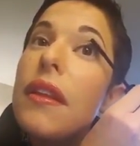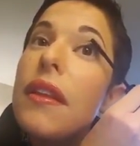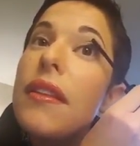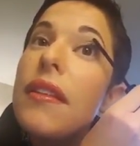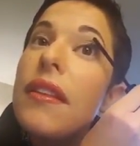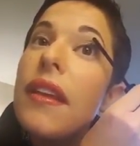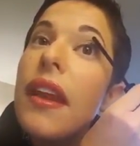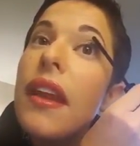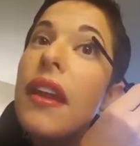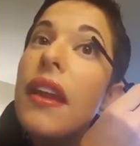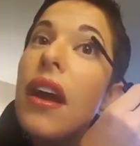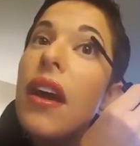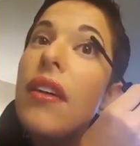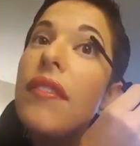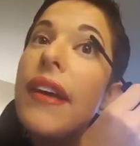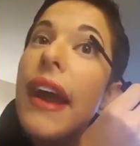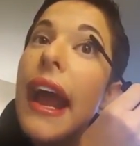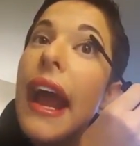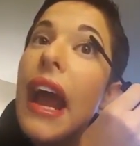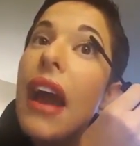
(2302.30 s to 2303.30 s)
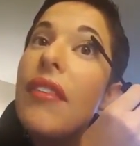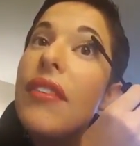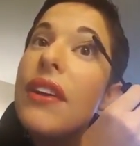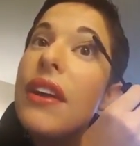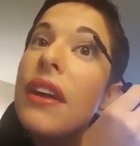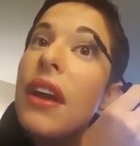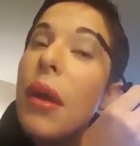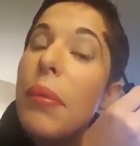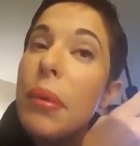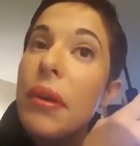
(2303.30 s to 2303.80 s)
sake of
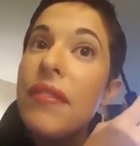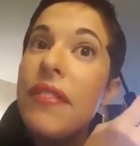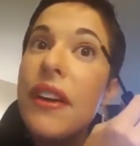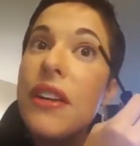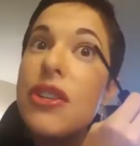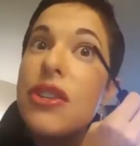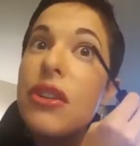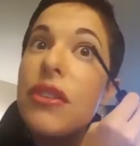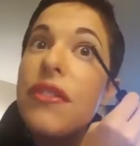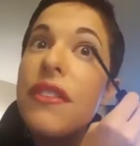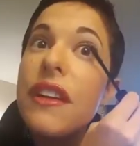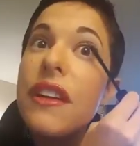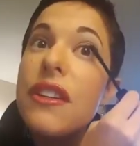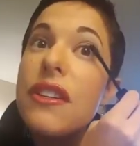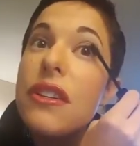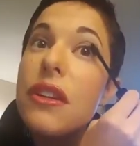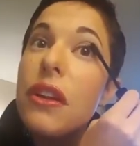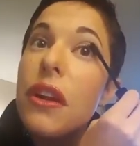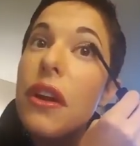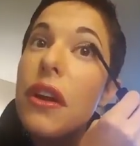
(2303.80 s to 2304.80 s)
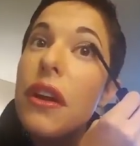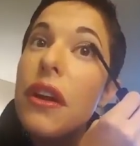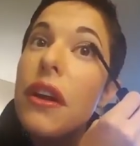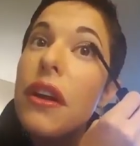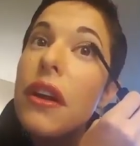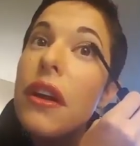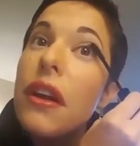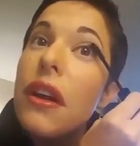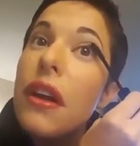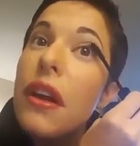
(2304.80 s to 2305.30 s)
having a professional finished look,
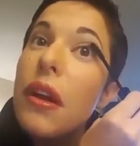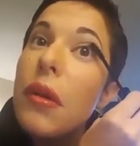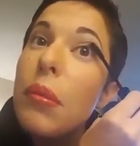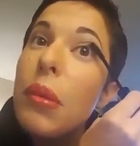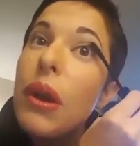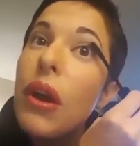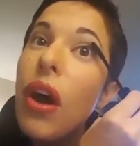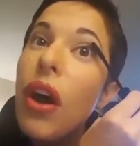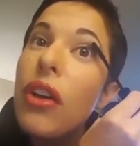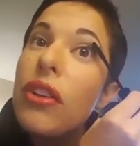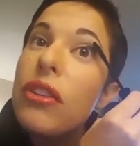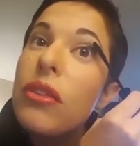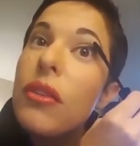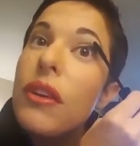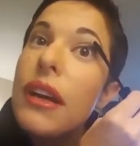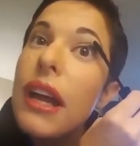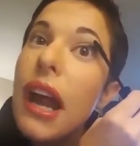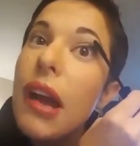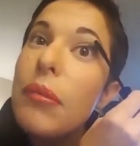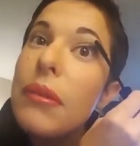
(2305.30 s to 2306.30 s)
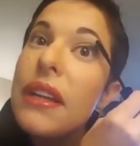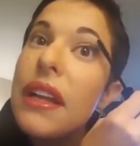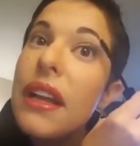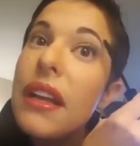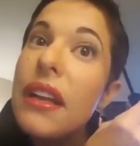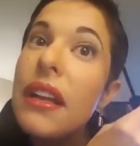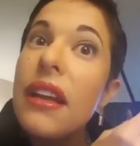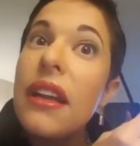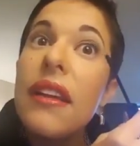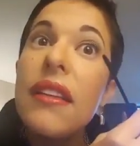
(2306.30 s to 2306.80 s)
but also
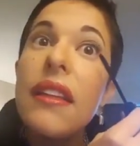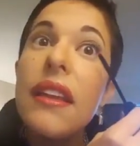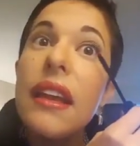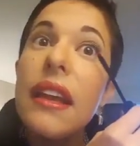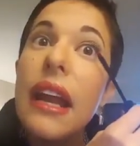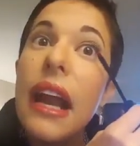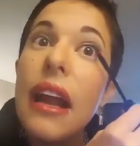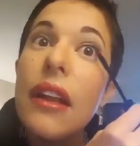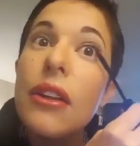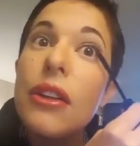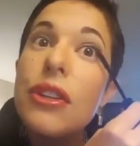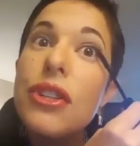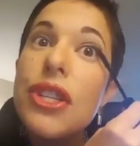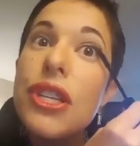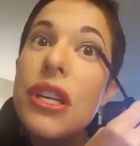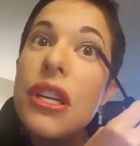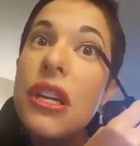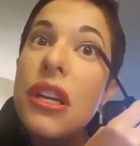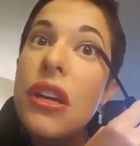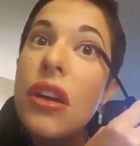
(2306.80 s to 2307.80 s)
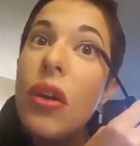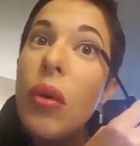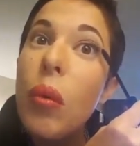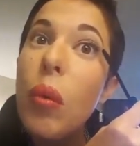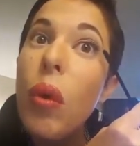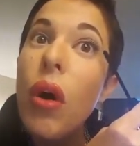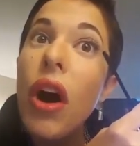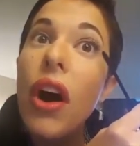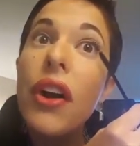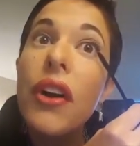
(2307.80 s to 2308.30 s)
accommodating the allergy,
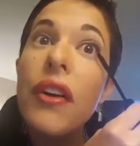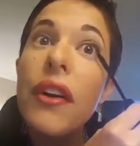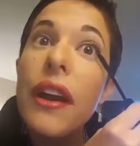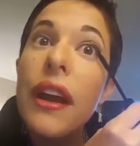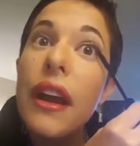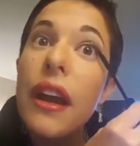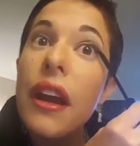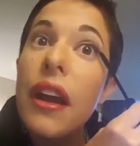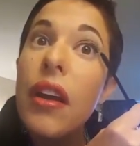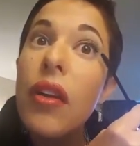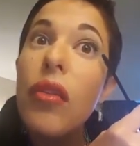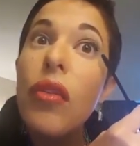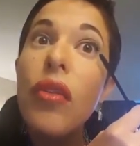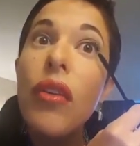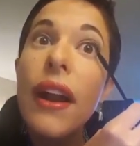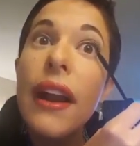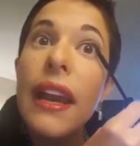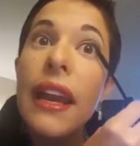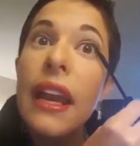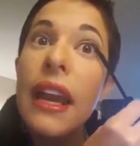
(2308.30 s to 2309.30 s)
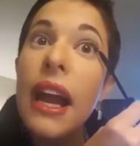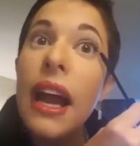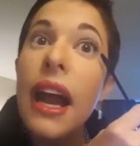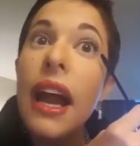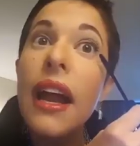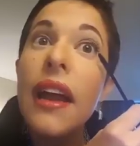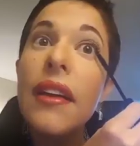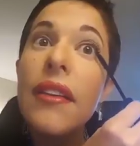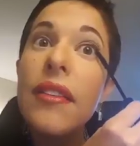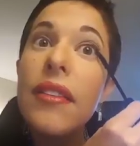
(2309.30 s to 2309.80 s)
watery, runny
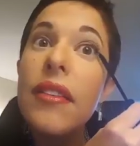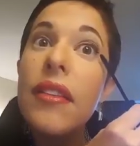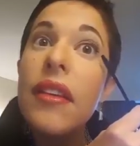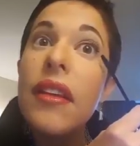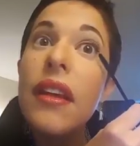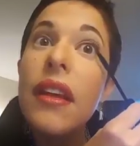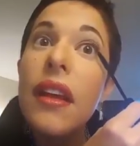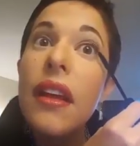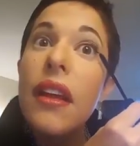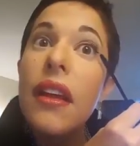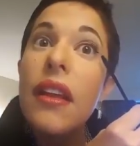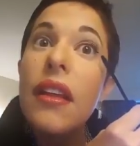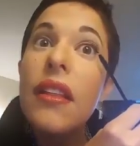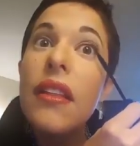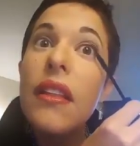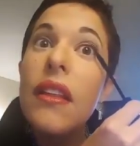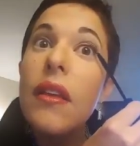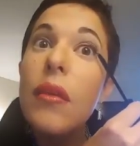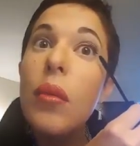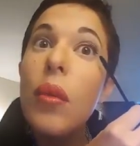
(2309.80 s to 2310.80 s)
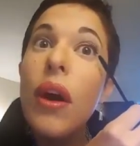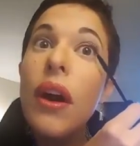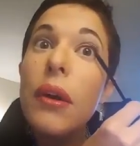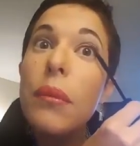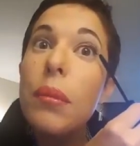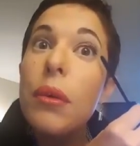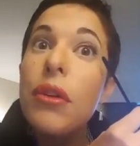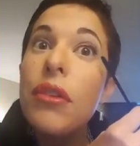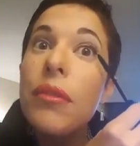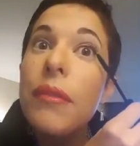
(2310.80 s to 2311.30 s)
eyes. The
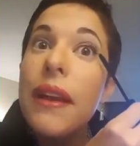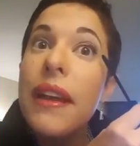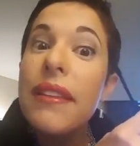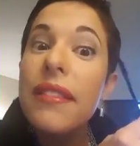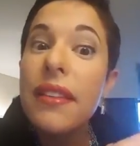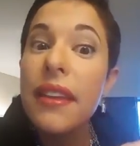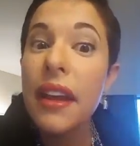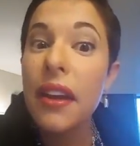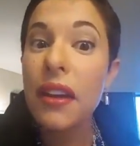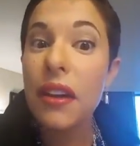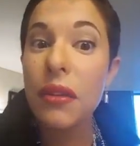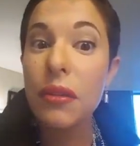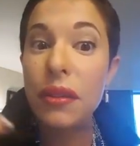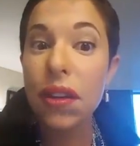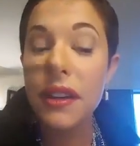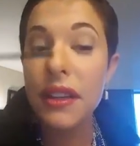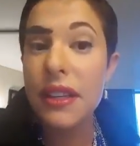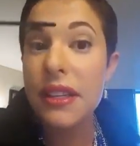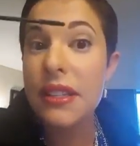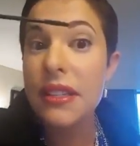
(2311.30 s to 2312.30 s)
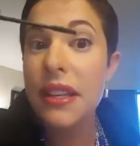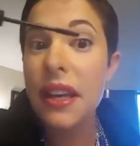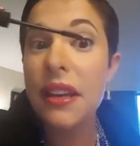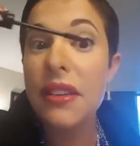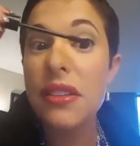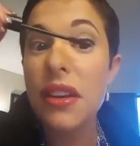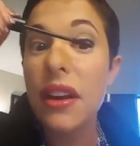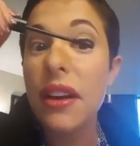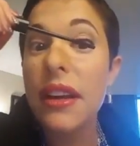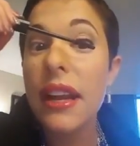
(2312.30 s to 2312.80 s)
waterproof mascara really
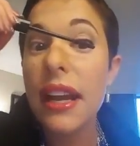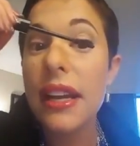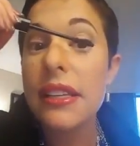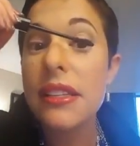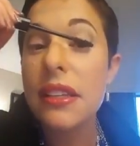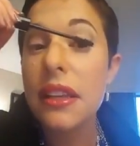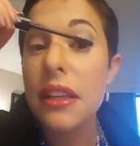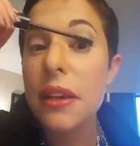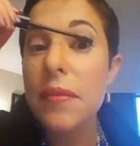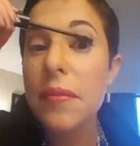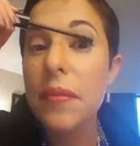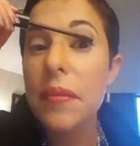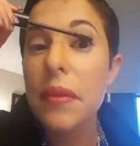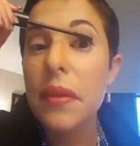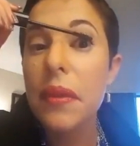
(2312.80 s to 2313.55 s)
stays on nicely.